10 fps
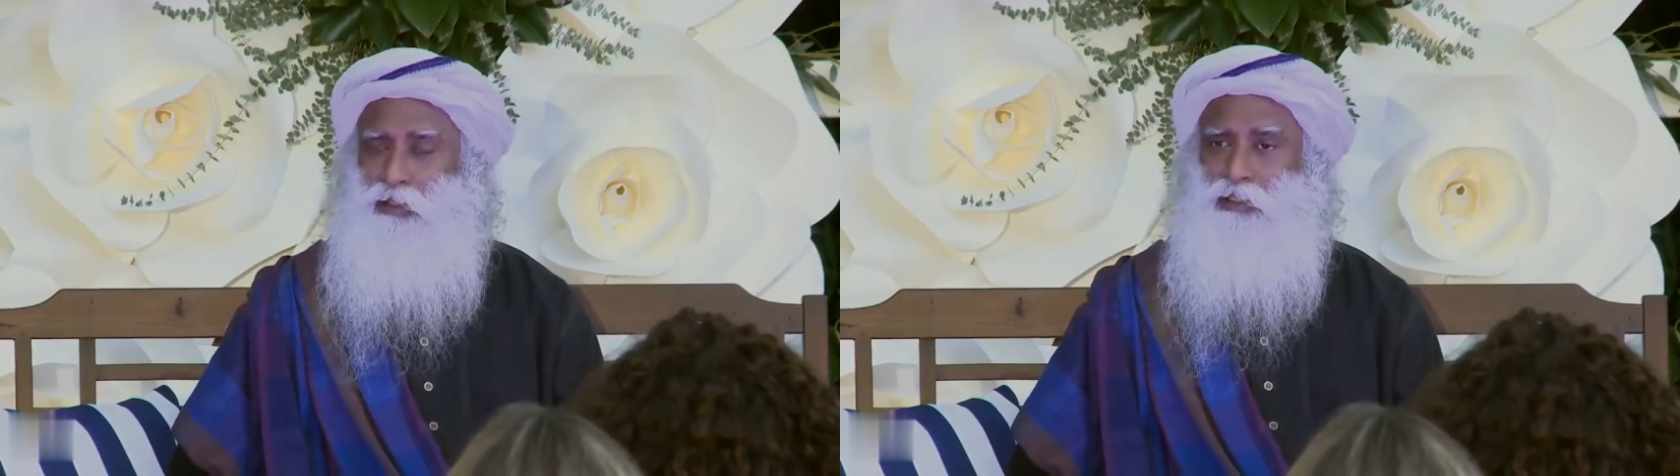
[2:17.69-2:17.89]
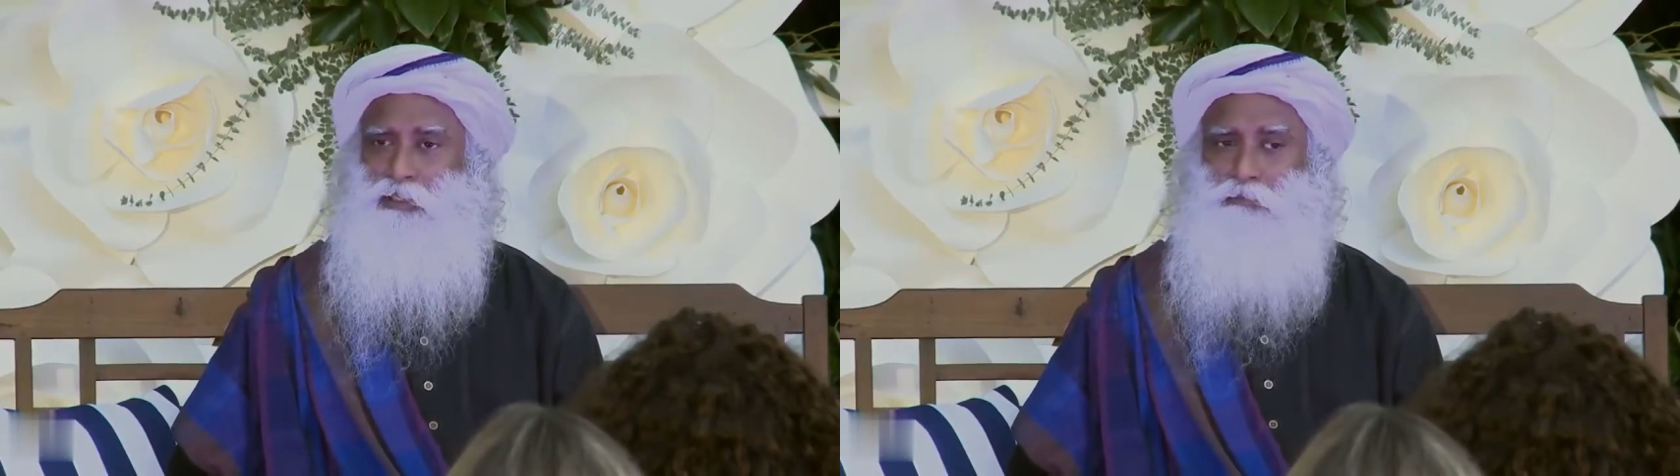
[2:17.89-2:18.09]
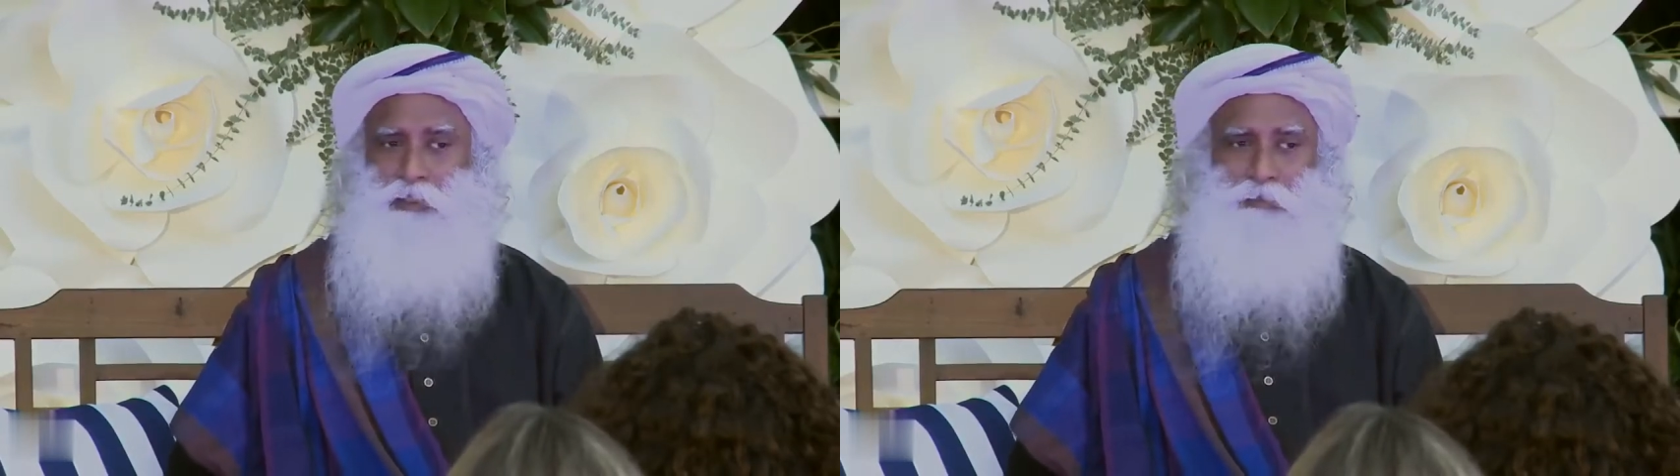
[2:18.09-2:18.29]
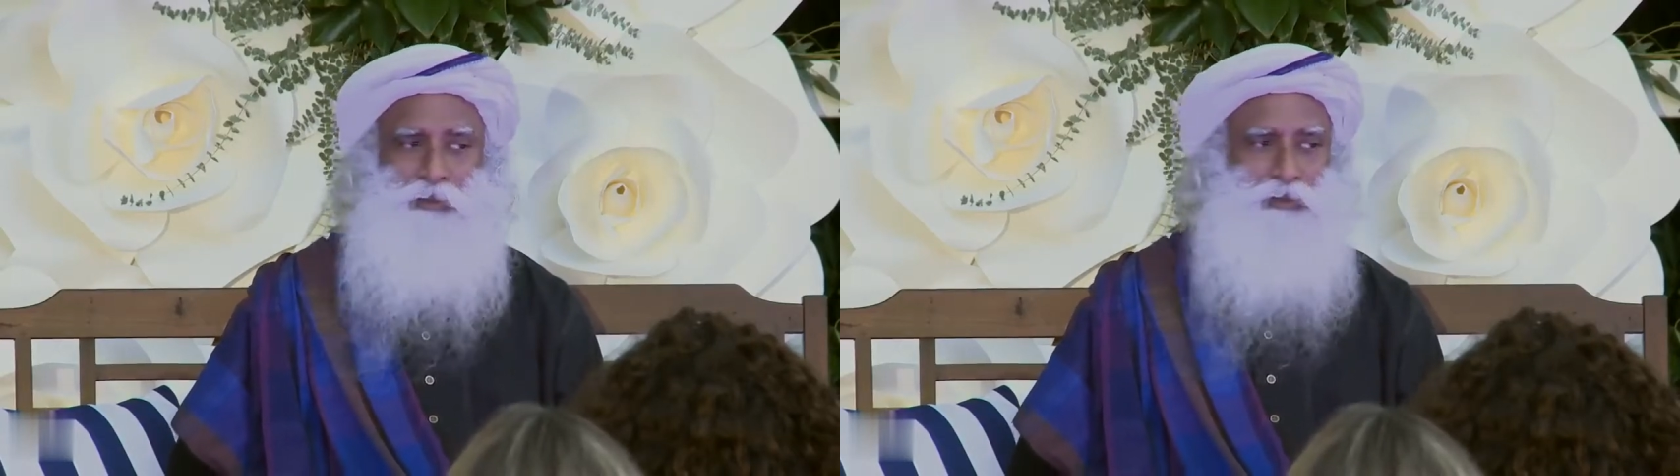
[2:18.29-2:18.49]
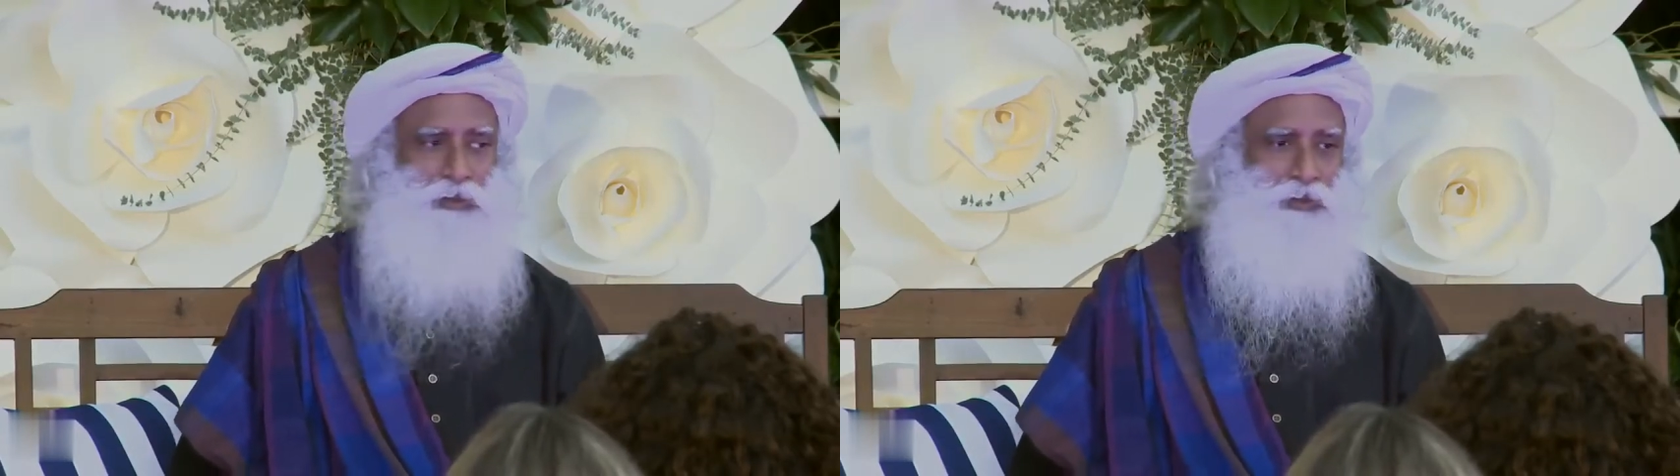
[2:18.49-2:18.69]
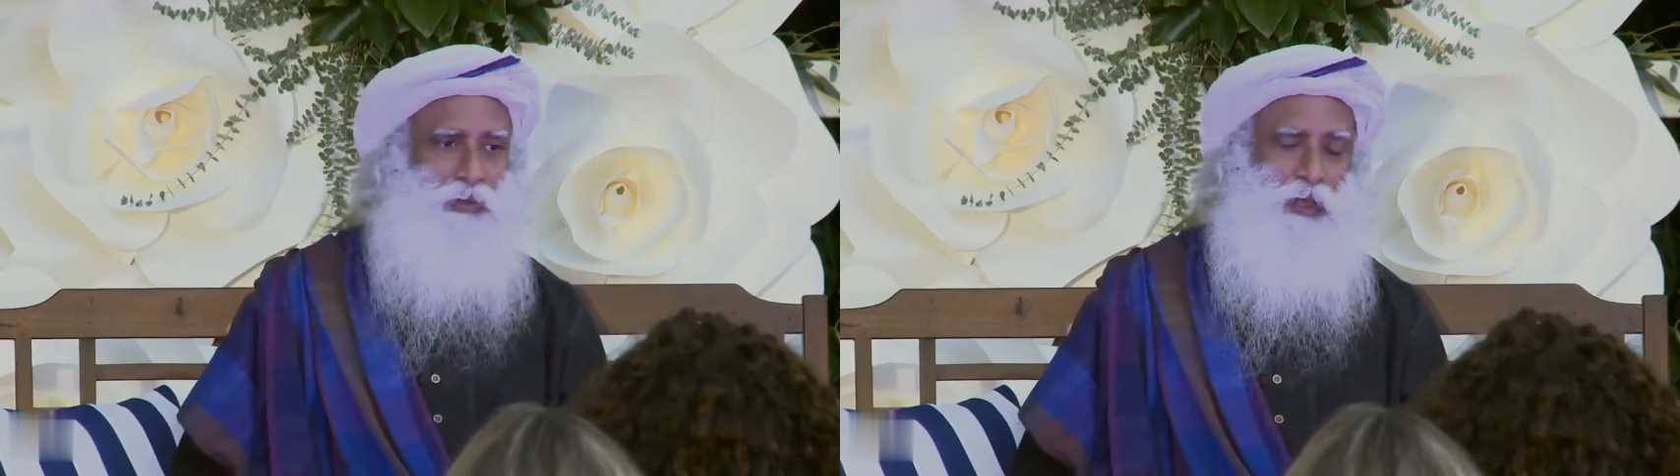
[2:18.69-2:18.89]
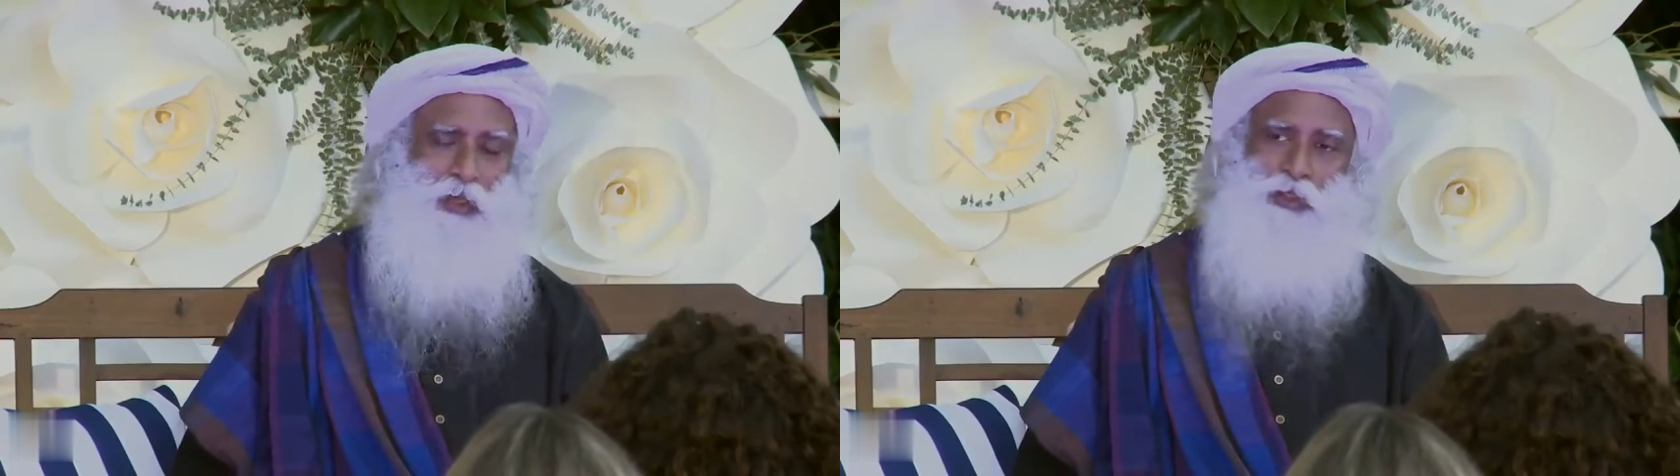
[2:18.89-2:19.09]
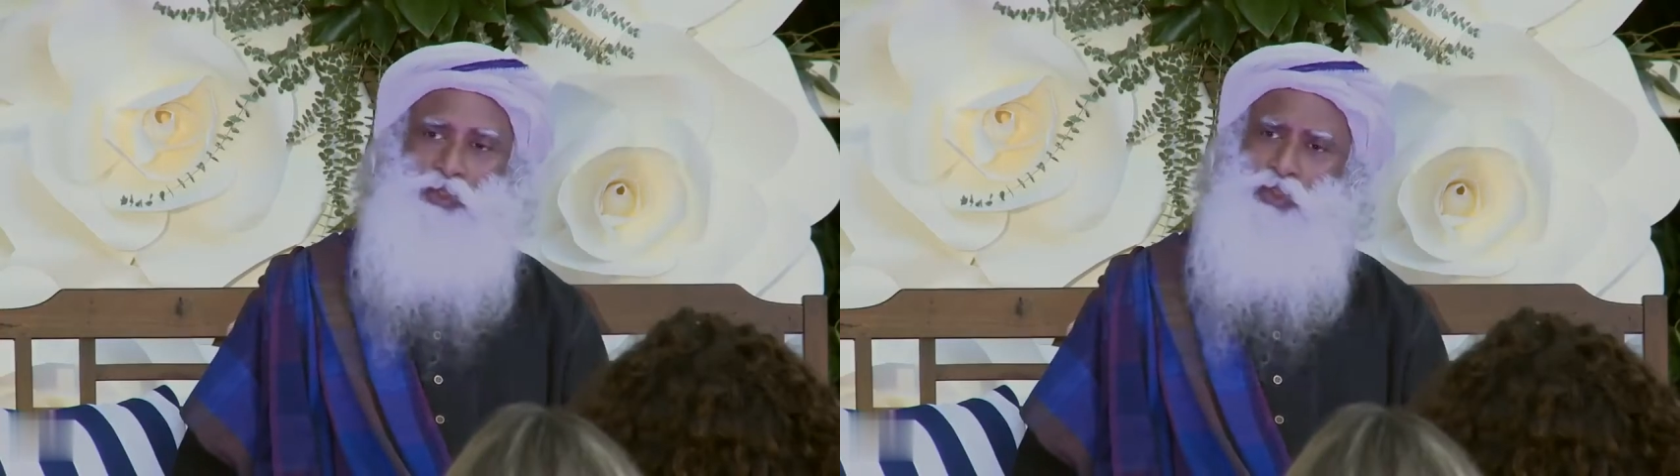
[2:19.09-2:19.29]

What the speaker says: simply because you've gotten